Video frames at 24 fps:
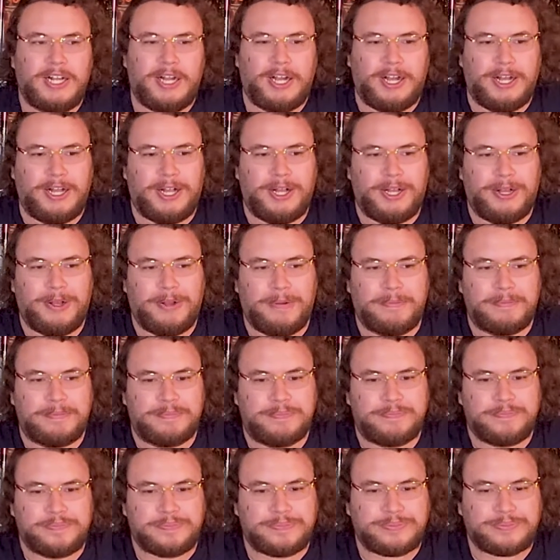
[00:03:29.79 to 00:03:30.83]

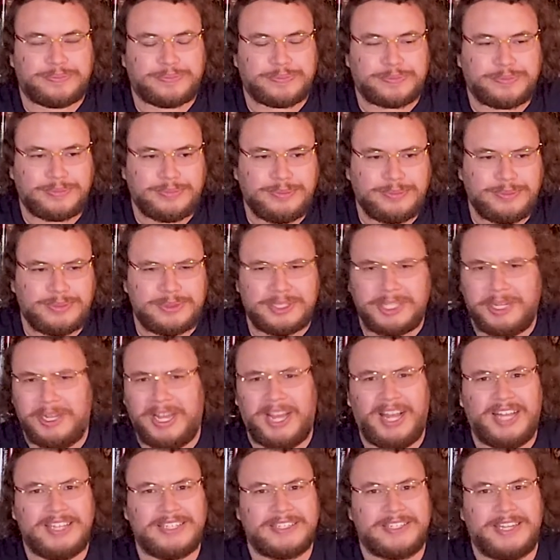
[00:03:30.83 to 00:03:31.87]

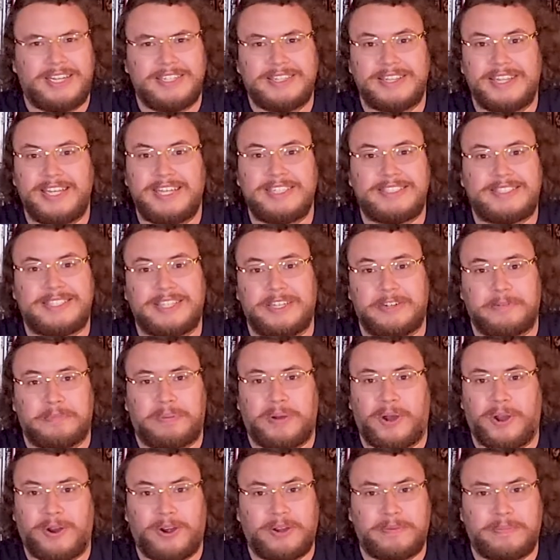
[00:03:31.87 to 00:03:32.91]
At least in
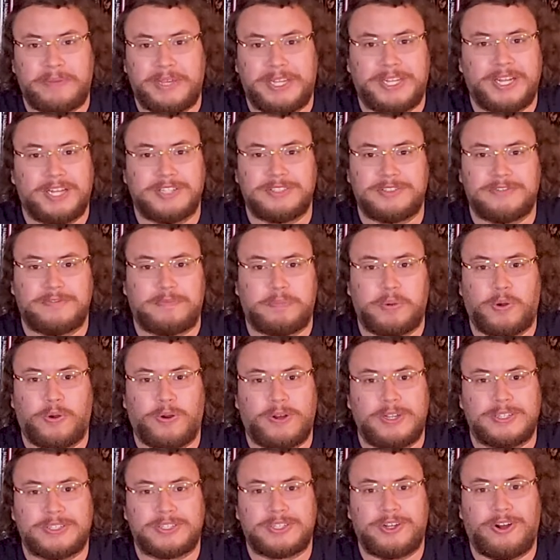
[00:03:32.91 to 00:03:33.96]
part because of
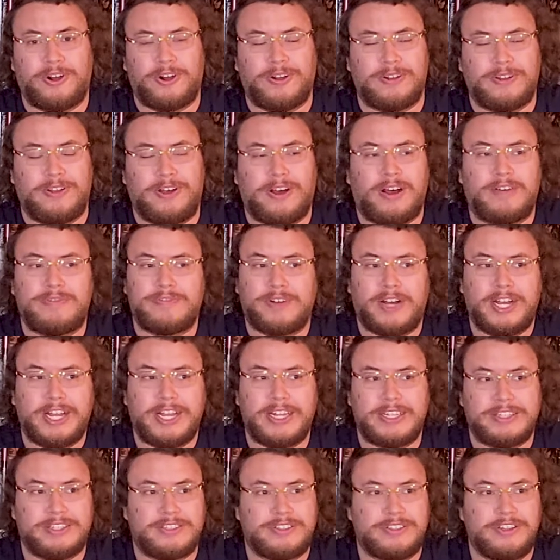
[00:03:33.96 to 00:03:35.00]
Boris Karloff.
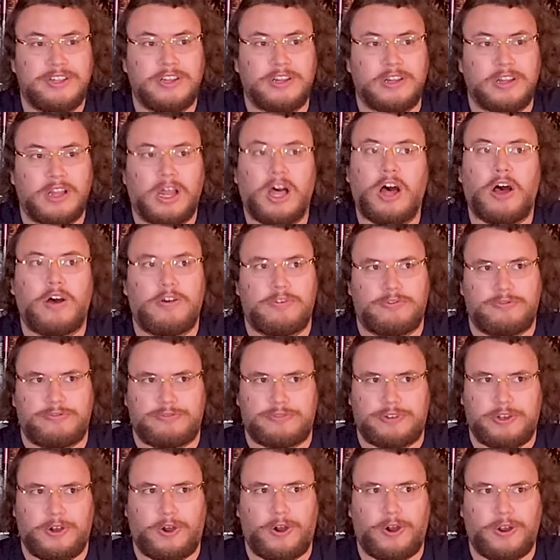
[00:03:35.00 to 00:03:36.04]
I
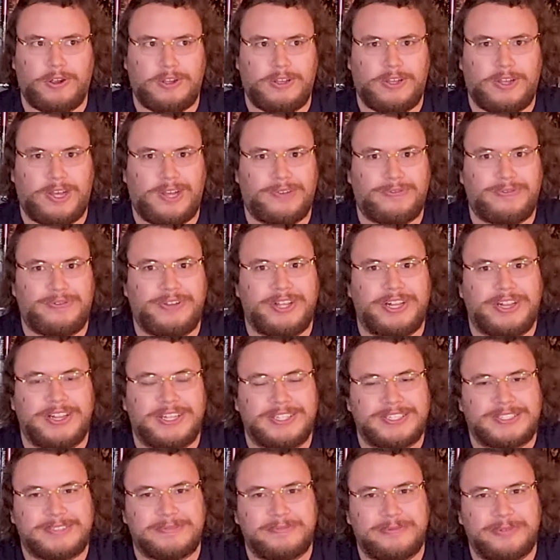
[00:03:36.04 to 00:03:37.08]
love Karloff in
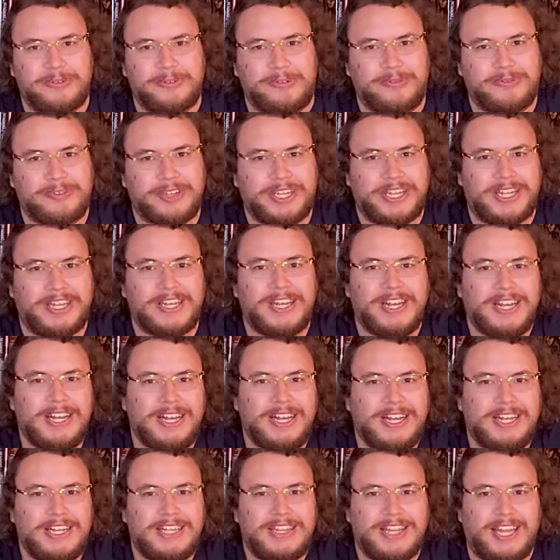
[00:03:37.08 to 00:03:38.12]
this movie.
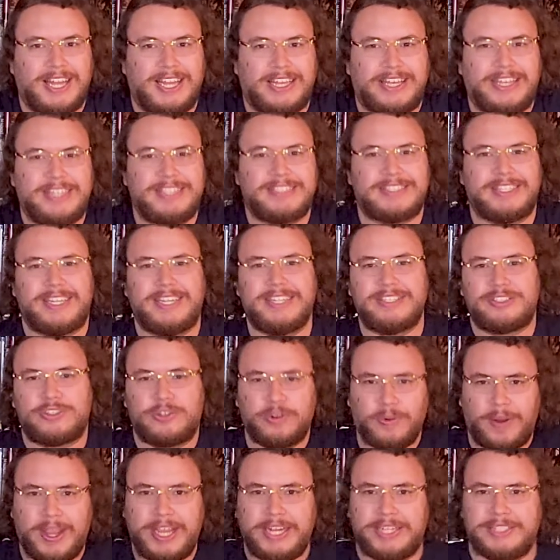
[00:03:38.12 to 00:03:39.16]
Like, he's
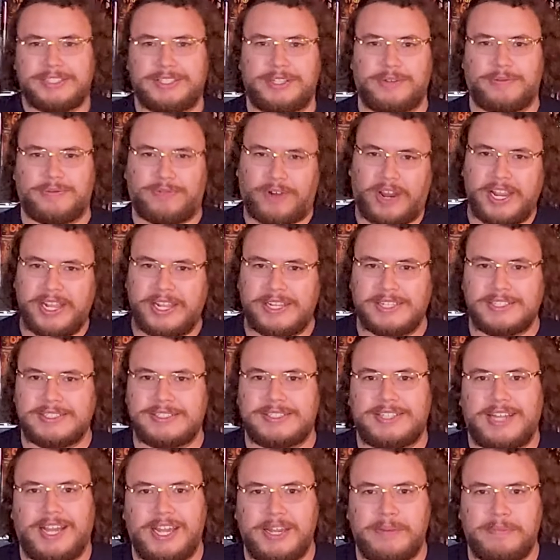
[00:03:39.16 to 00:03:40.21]
great as the
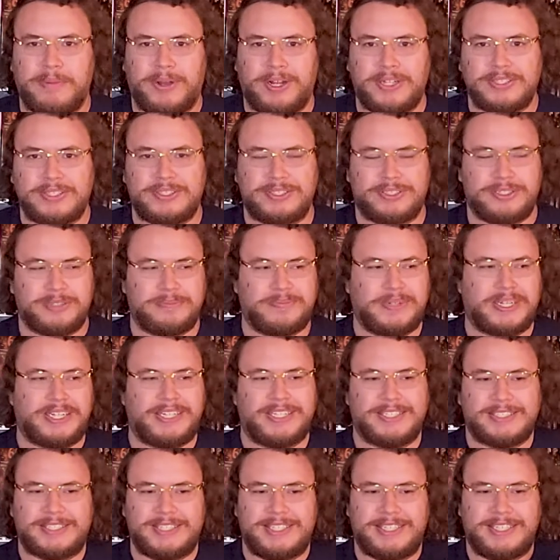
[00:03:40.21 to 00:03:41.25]
Frankenstein monster, but he
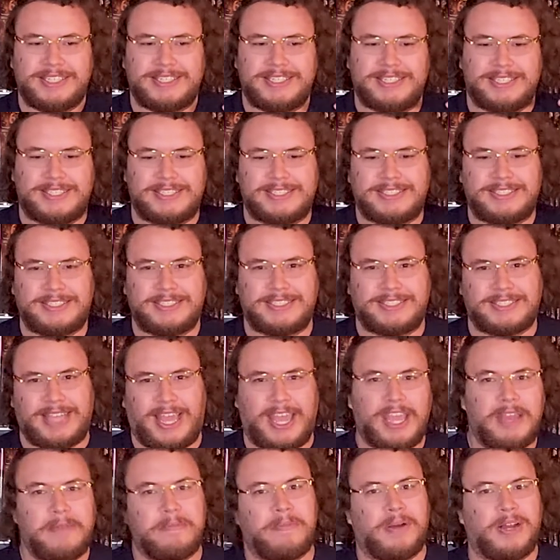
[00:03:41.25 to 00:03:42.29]
doesn't get to
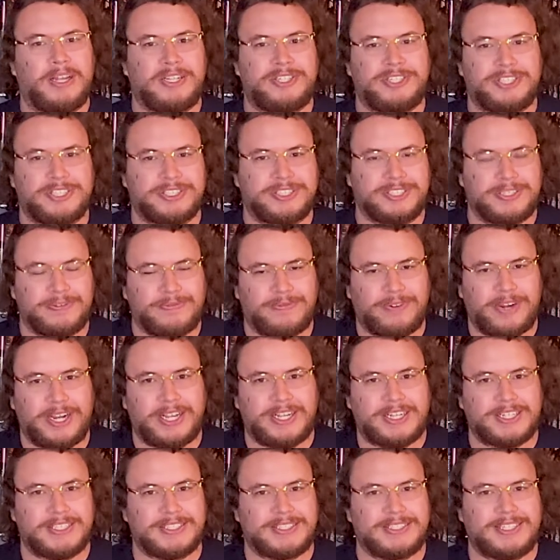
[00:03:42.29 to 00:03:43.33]
say much as the
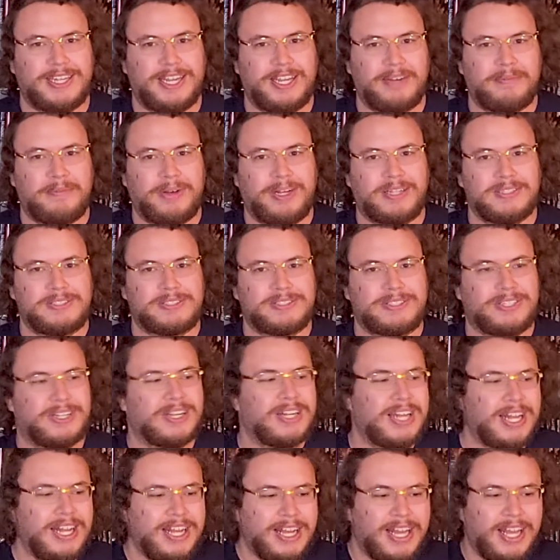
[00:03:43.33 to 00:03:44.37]
Frankenstein
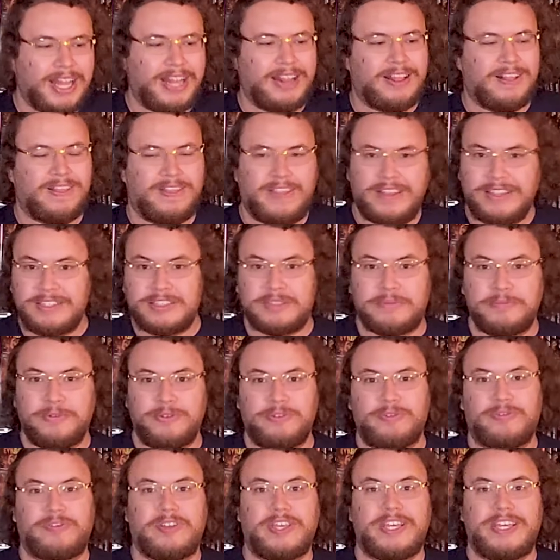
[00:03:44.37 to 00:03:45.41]
monster. In this
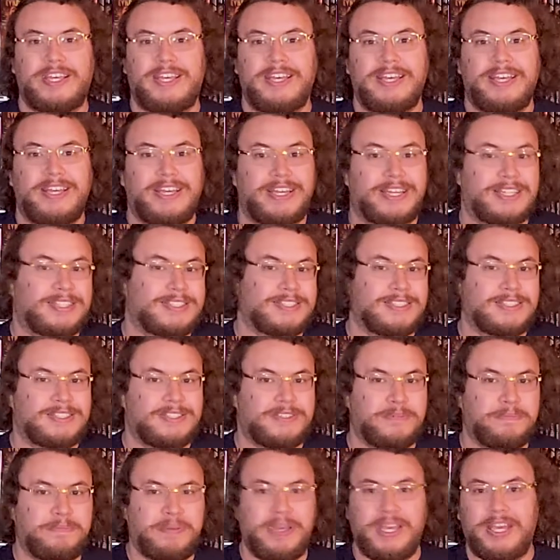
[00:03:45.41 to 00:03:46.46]
movie, he gets a
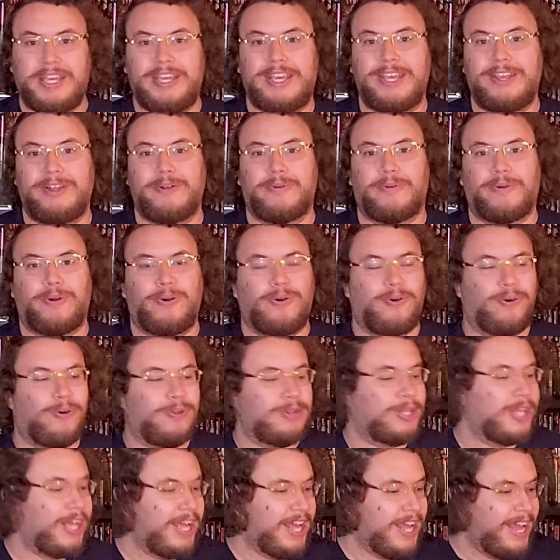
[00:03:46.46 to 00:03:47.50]
speaking
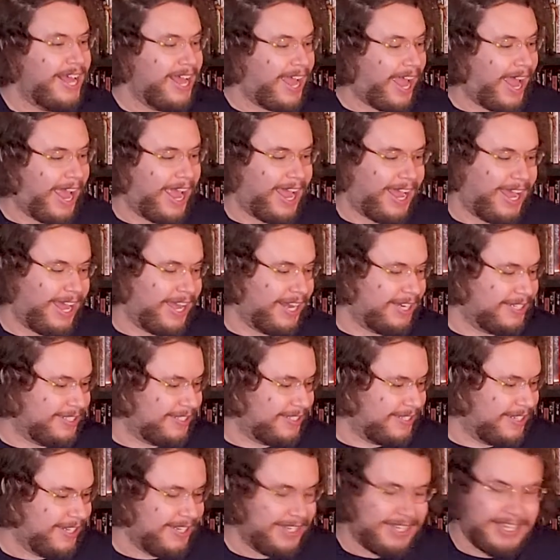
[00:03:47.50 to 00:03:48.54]
role,
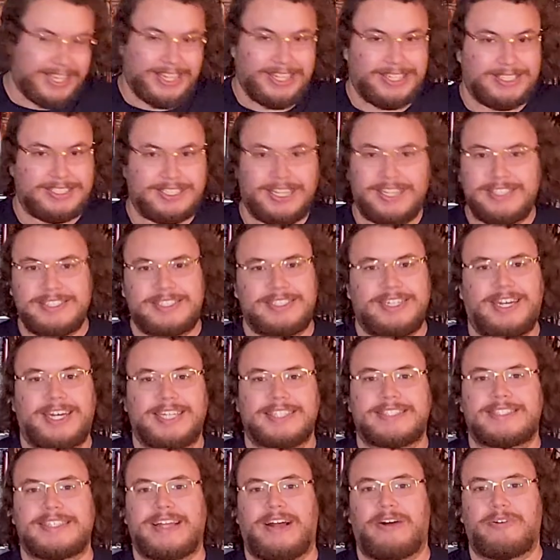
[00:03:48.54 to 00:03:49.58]
and he does
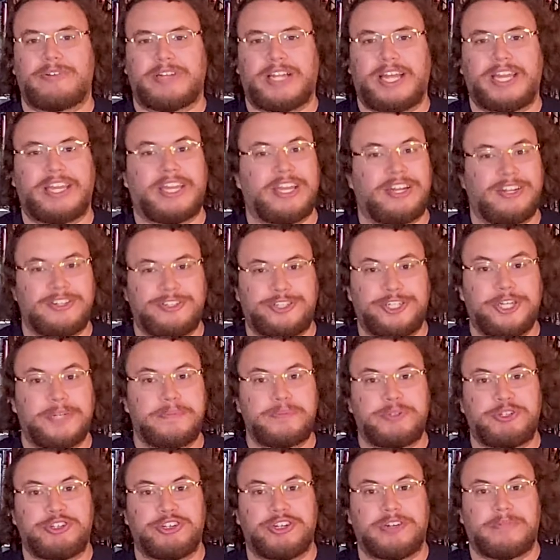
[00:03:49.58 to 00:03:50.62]
not sound like an
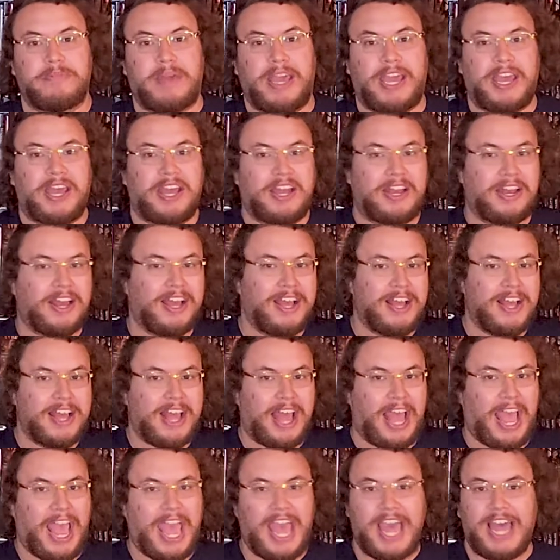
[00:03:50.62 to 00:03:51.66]
Egyptian man
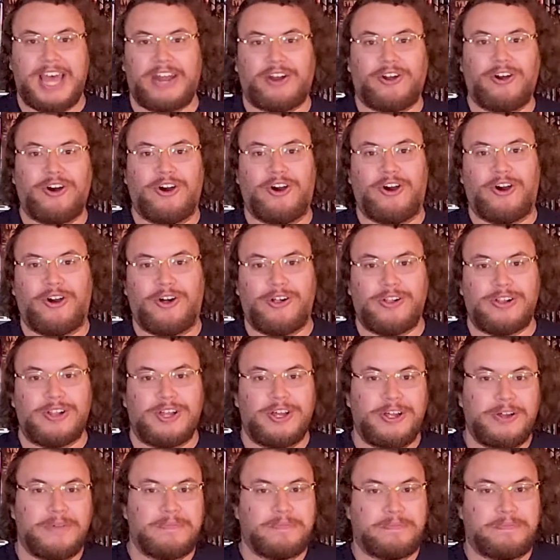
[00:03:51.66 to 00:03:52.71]
at all,
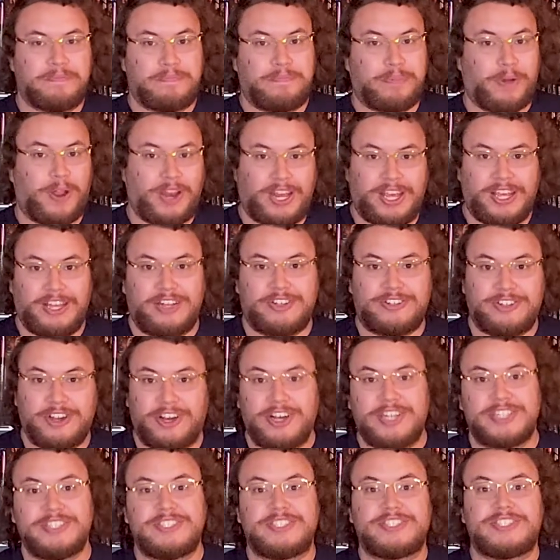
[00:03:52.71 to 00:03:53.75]
but he
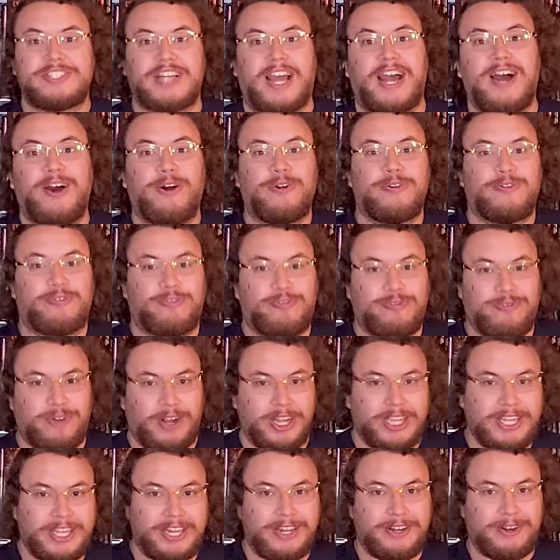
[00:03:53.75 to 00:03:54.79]
does sound
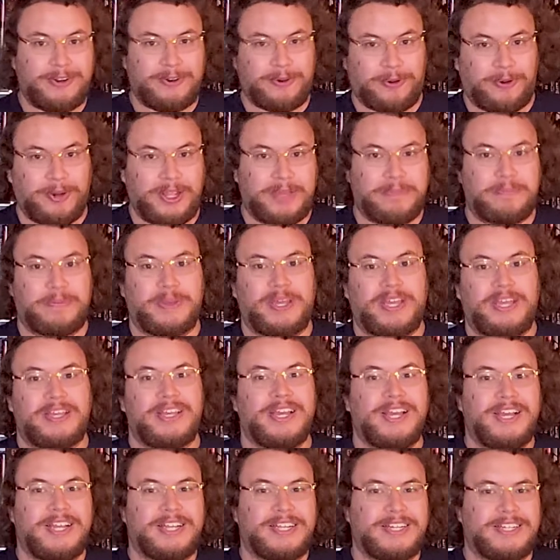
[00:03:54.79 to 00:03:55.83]
fucking creepy,
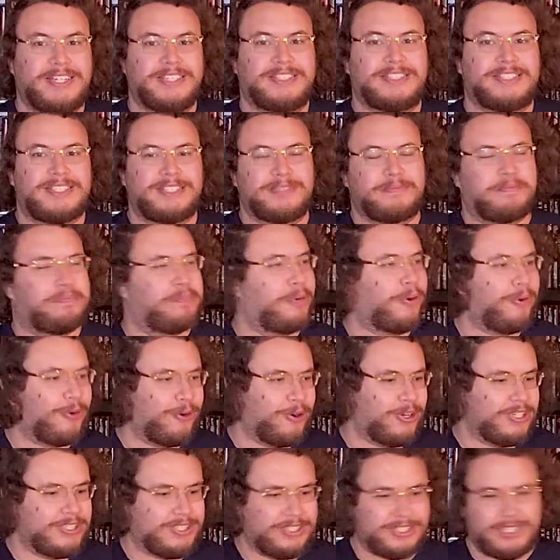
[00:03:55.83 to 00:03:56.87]
because he's
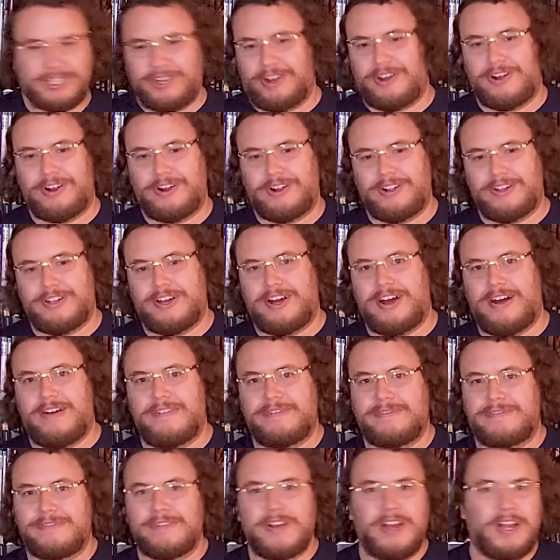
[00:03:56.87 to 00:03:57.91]
Boris
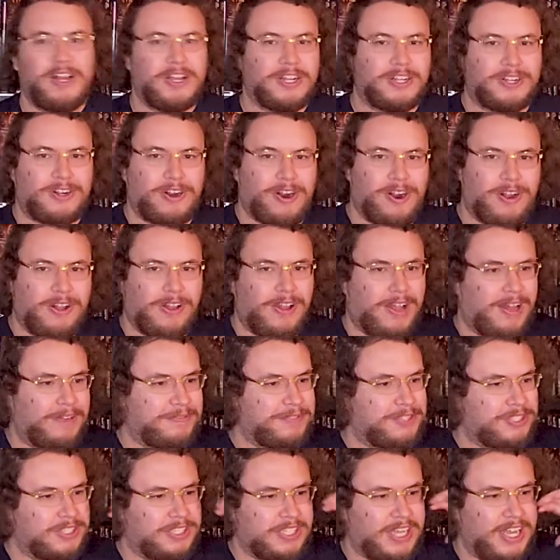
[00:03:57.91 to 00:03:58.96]
Karloff. Karloff
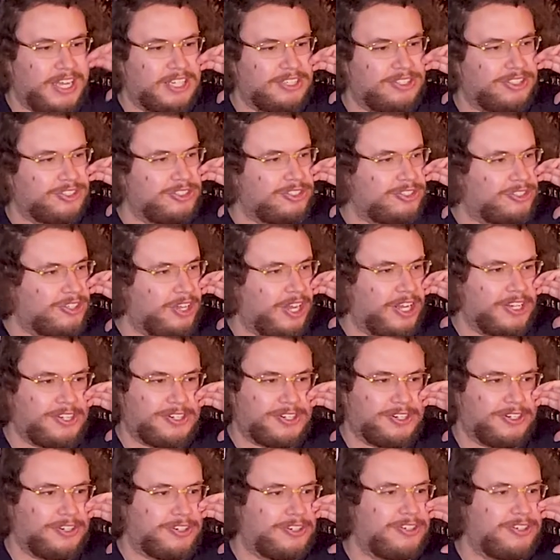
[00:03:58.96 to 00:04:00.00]
just has such a